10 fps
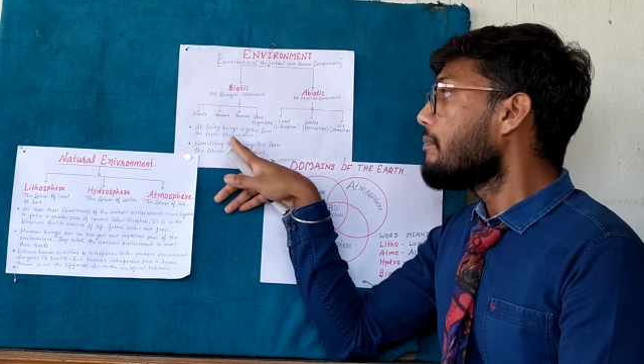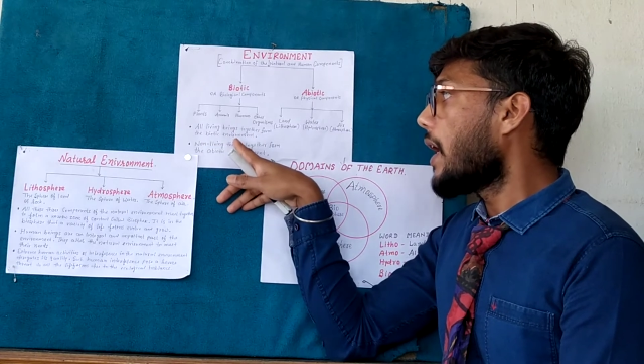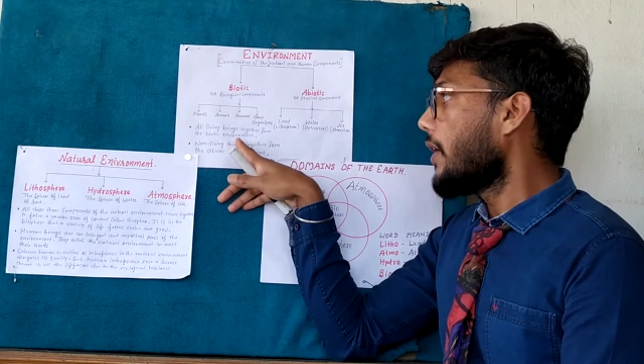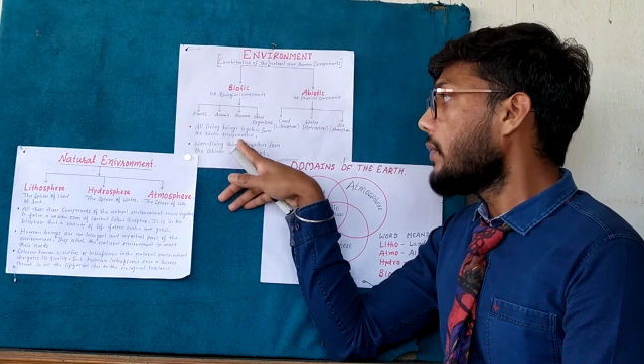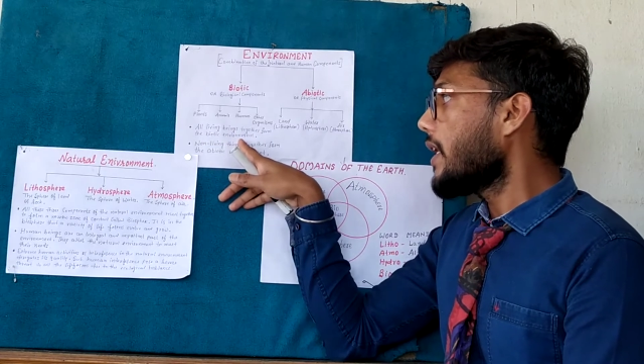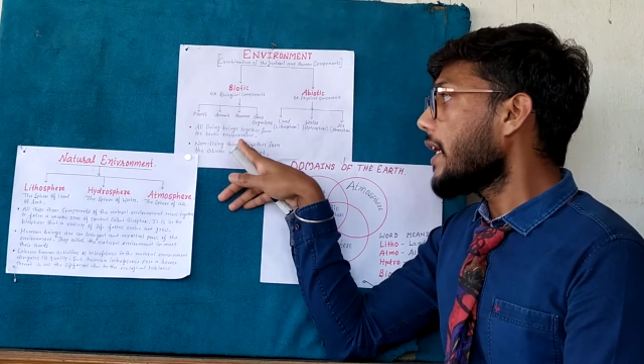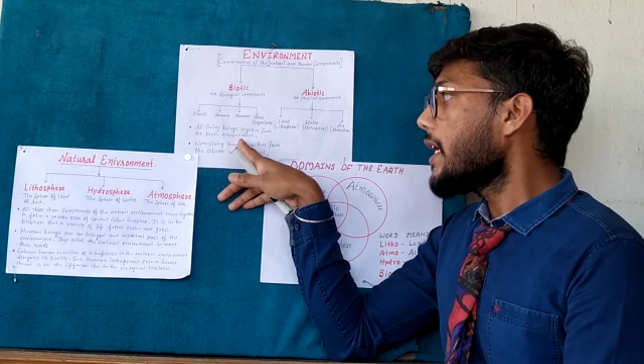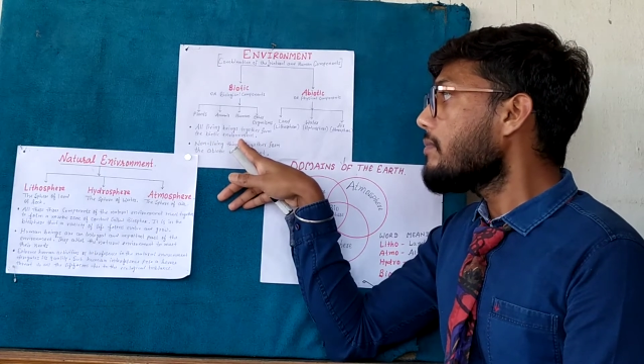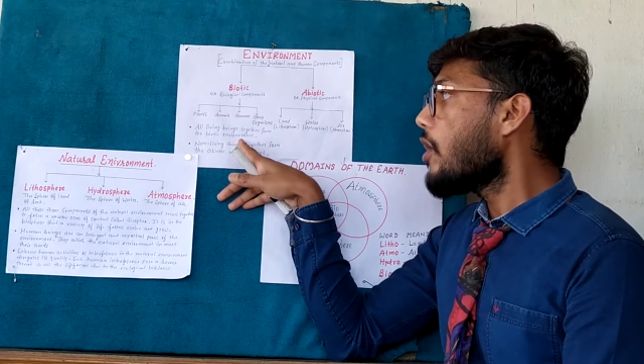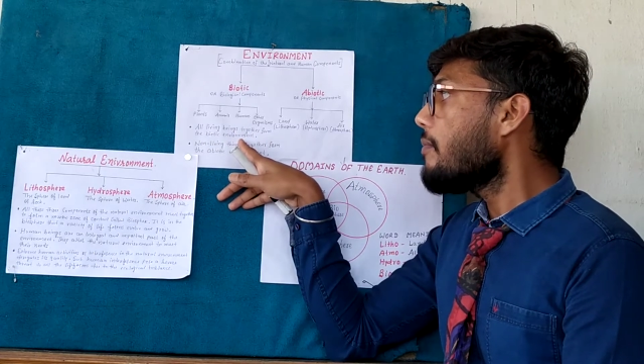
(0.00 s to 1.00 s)
biotic
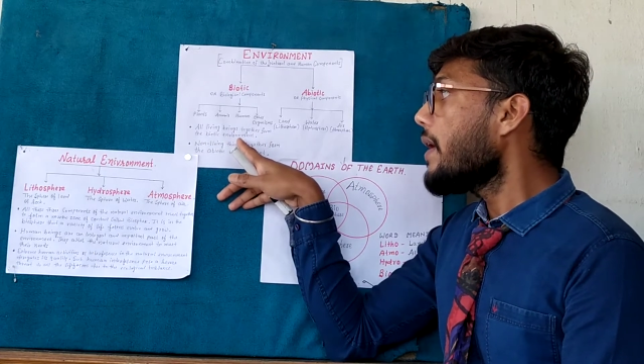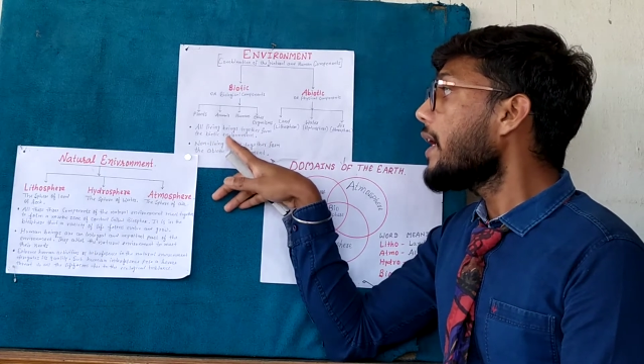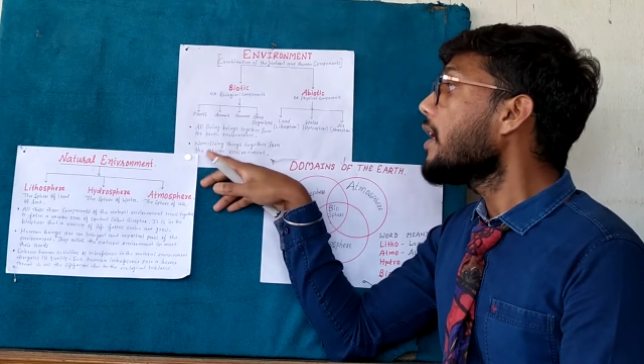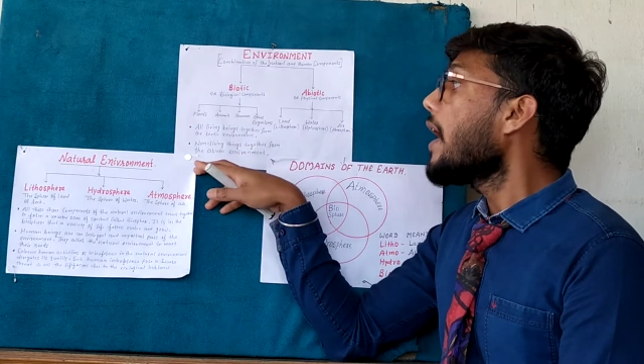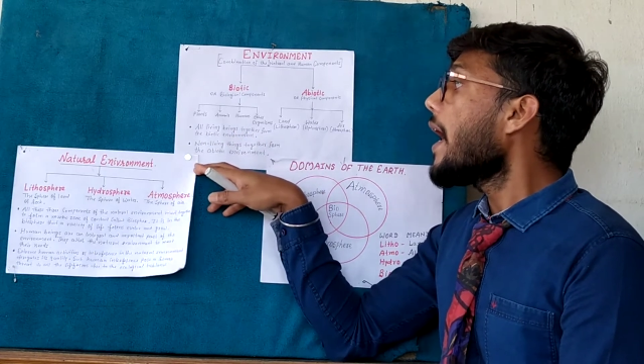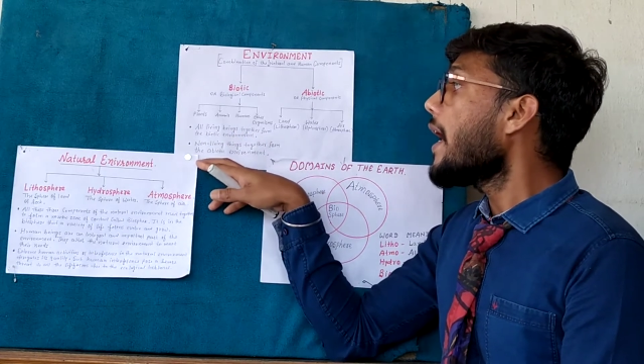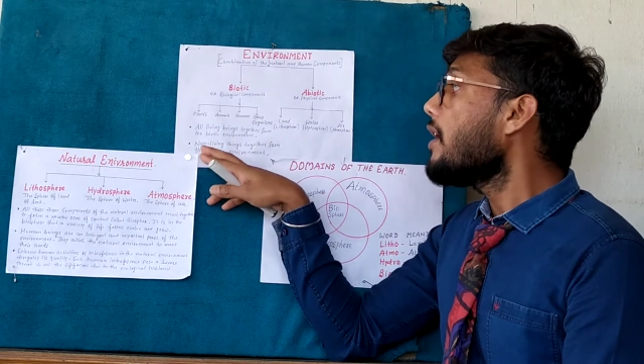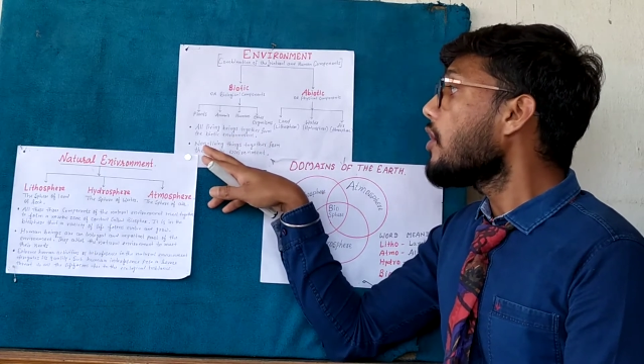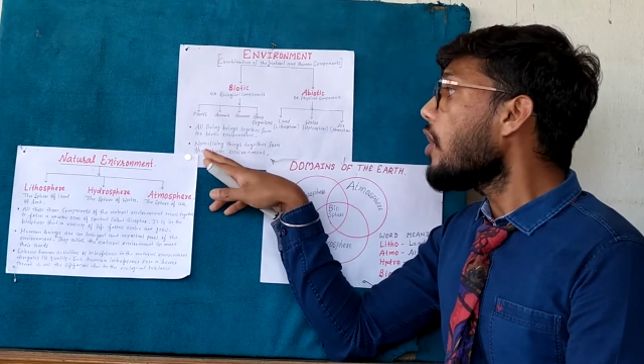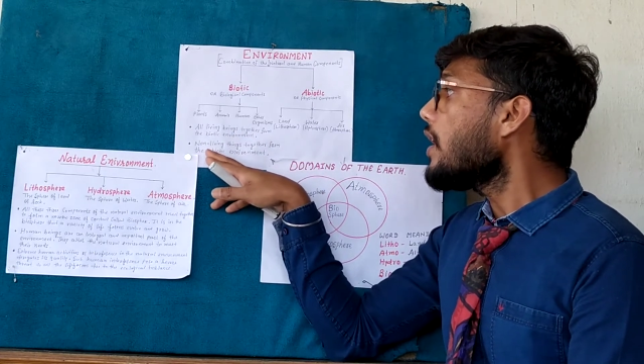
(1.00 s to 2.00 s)
environment
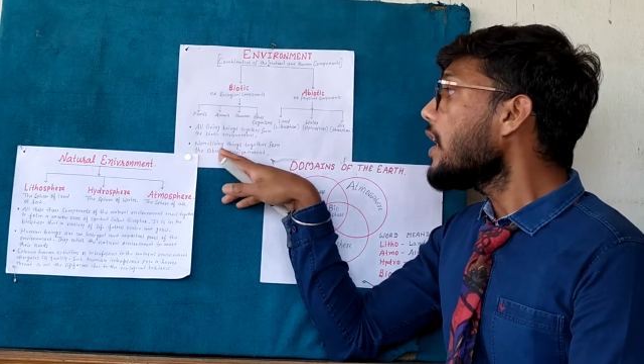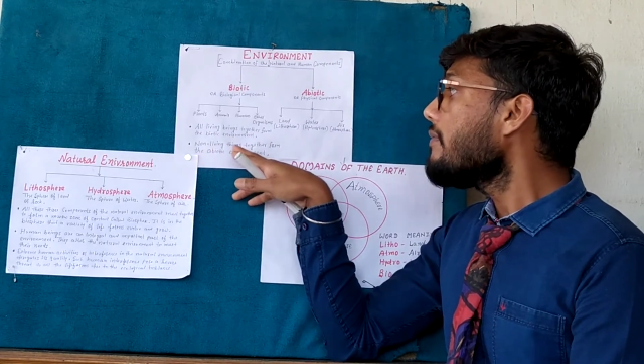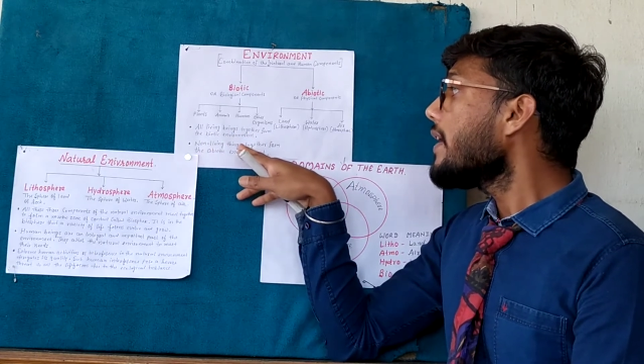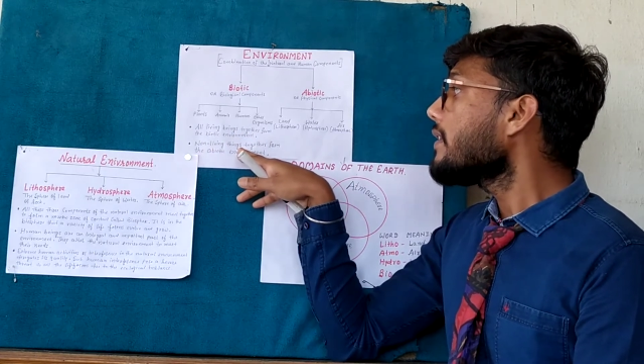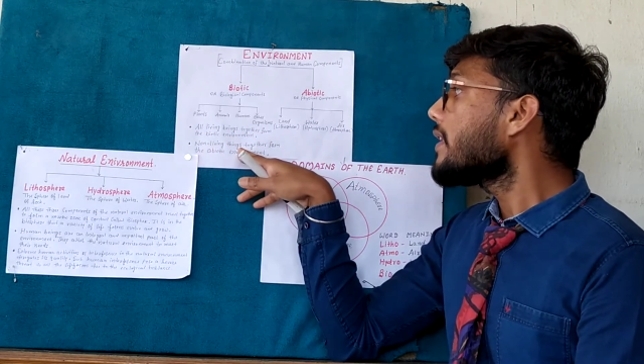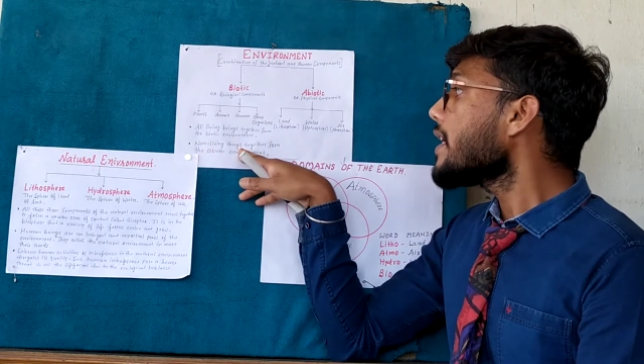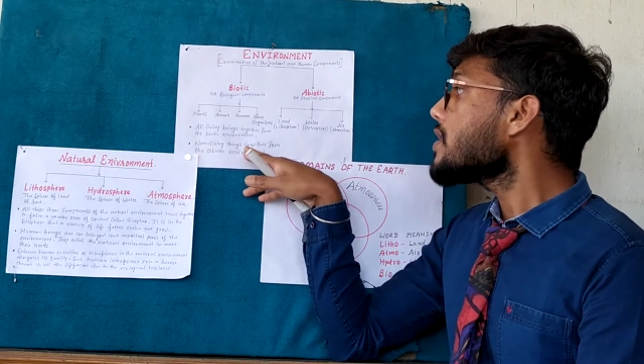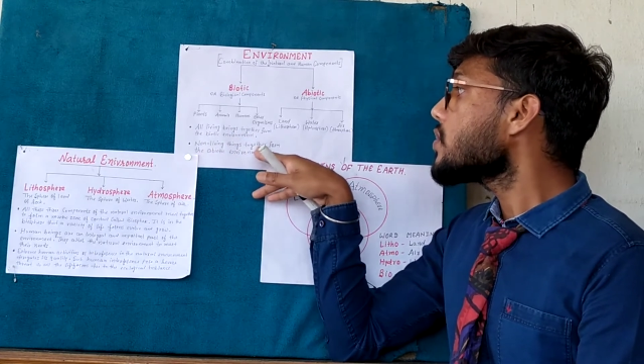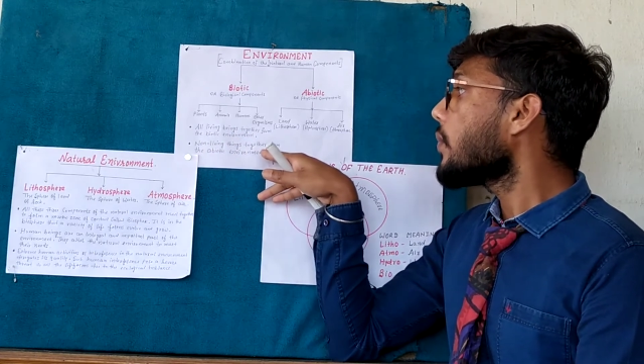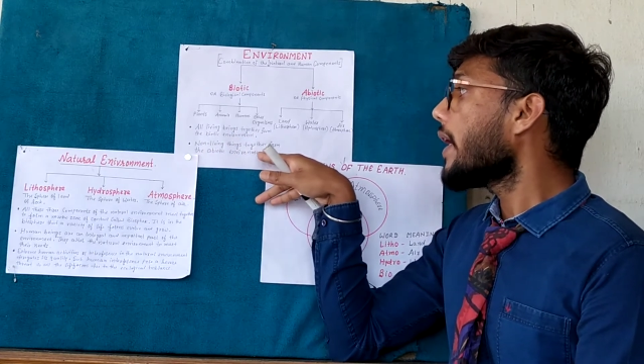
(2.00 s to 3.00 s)
and non-living
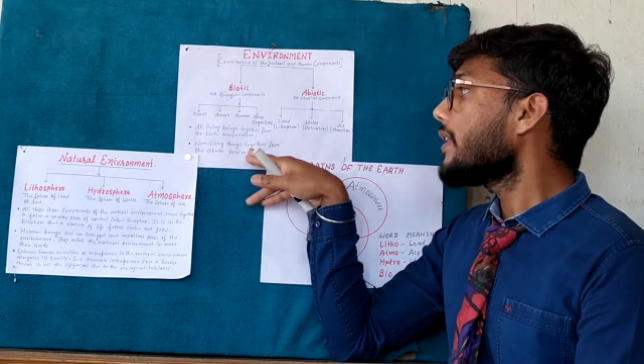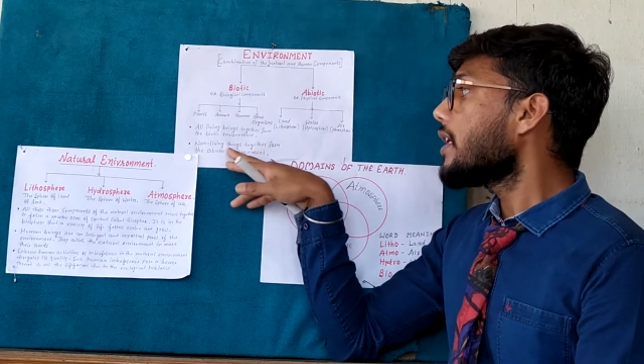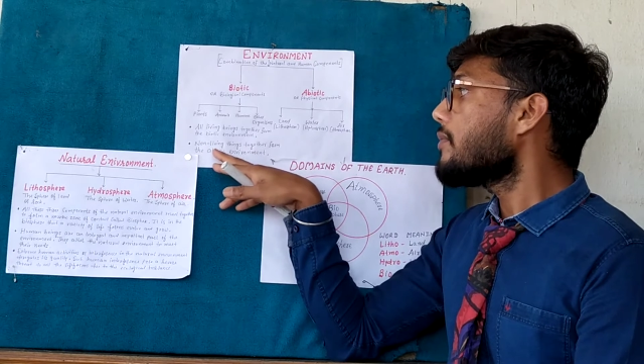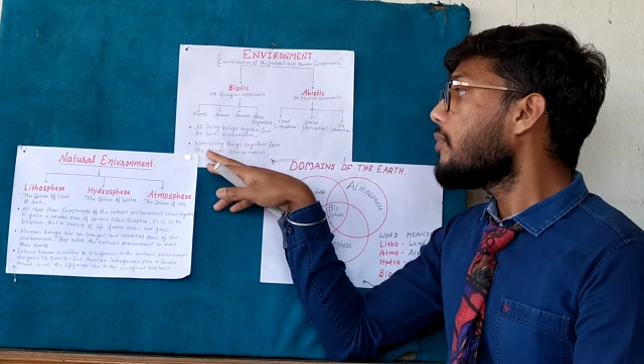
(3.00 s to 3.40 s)
things together